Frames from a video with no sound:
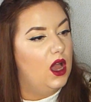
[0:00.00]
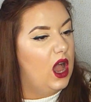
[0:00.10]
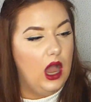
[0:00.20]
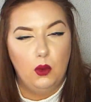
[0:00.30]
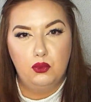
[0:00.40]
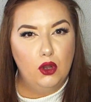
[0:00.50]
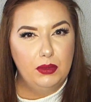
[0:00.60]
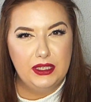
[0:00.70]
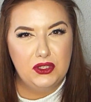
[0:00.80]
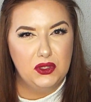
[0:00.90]
I'll
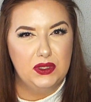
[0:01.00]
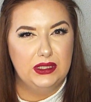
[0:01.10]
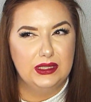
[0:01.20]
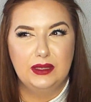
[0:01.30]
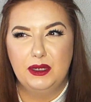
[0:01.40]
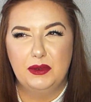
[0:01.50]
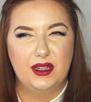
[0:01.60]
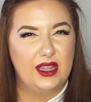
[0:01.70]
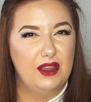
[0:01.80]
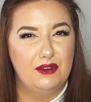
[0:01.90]
probably do these maybe
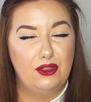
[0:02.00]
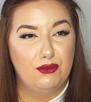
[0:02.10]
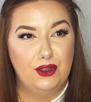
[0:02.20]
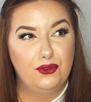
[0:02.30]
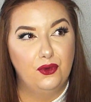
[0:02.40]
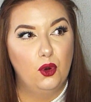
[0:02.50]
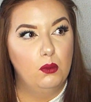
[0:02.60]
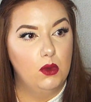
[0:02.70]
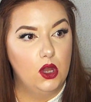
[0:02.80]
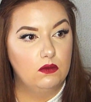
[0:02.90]
every 3 or 4
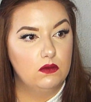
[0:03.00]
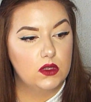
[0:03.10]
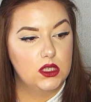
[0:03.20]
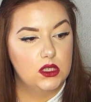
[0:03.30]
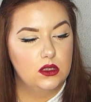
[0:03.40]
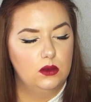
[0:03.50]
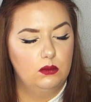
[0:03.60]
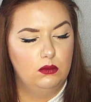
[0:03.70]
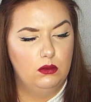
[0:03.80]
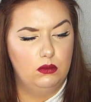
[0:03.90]
months,
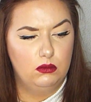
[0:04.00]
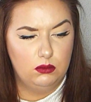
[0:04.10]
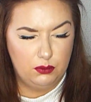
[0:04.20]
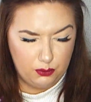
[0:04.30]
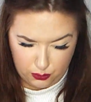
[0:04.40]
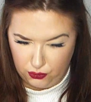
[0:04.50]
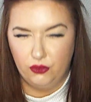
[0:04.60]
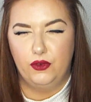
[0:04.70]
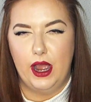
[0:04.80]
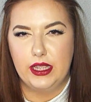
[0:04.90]

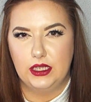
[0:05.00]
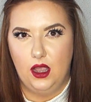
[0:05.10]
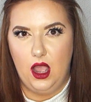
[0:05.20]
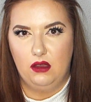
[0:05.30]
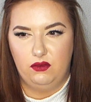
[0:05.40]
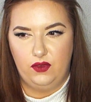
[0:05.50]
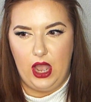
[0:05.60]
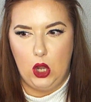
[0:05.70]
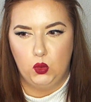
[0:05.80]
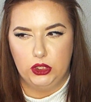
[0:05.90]
providing I have
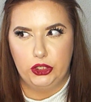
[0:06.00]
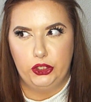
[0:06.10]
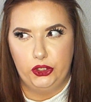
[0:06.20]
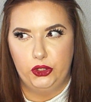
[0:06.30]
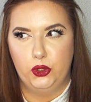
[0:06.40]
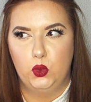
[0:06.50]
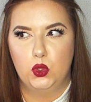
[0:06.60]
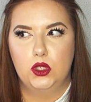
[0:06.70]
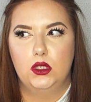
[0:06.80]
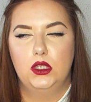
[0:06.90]
found and
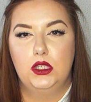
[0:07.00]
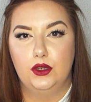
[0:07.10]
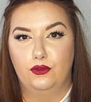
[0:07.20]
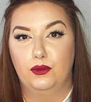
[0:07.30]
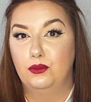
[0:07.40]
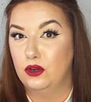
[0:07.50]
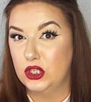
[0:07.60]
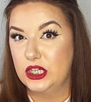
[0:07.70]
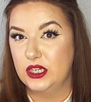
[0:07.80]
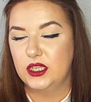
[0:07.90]
used different
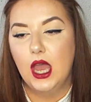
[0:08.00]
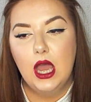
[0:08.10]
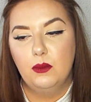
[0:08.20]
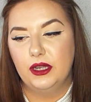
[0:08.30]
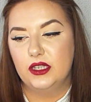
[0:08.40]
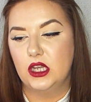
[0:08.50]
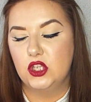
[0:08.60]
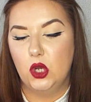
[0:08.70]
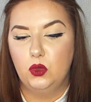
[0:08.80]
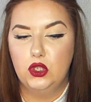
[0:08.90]
products, because I
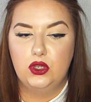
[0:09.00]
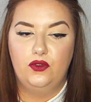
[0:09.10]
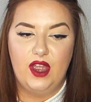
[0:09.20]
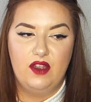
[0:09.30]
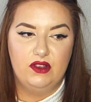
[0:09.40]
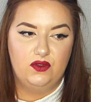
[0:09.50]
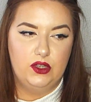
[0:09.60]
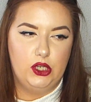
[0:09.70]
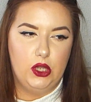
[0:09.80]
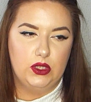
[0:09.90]
don't want to do favourites
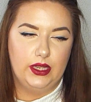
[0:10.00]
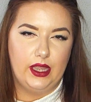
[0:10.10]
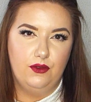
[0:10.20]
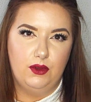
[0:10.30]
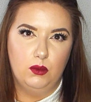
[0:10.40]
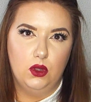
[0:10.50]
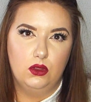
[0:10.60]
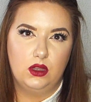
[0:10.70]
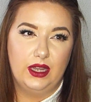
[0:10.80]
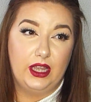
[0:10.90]
videos every
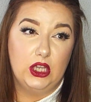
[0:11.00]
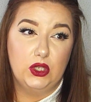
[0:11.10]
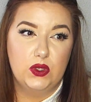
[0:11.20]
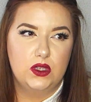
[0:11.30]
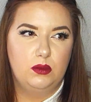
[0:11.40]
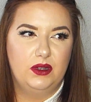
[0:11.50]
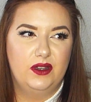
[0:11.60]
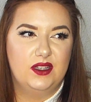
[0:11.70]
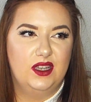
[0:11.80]
month like I used to, because